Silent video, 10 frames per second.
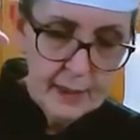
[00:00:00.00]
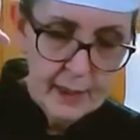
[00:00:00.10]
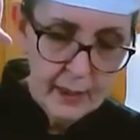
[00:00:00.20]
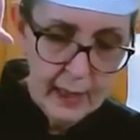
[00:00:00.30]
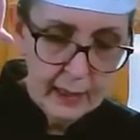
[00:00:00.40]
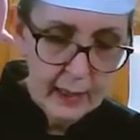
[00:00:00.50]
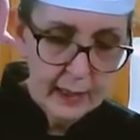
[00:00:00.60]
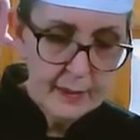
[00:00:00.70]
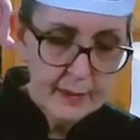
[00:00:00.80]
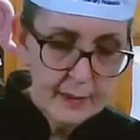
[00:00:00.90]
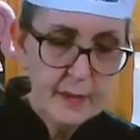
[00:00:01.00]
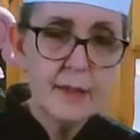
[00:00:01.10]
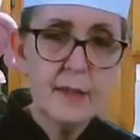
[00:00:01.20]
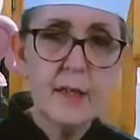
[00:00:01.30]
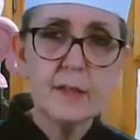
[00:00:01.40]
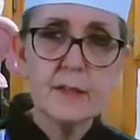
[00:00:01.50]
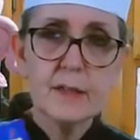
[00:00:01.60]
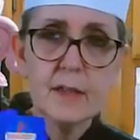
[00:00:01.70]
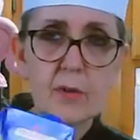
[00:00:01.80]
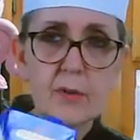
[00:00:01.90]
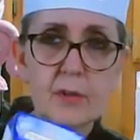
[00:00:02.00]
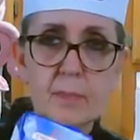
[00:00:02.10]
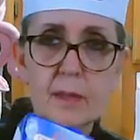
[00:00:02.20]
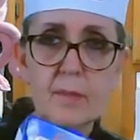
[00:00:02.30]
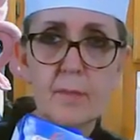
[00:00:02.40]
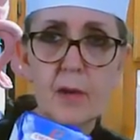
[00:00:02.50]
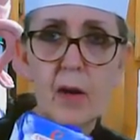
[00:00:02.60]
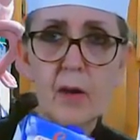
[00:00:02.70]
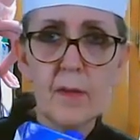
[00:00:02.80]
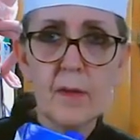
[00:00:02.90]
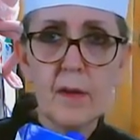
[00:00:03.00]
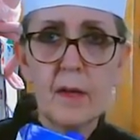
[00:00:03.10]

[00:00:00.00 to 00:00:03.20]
Now I like to get the unsalted beef broth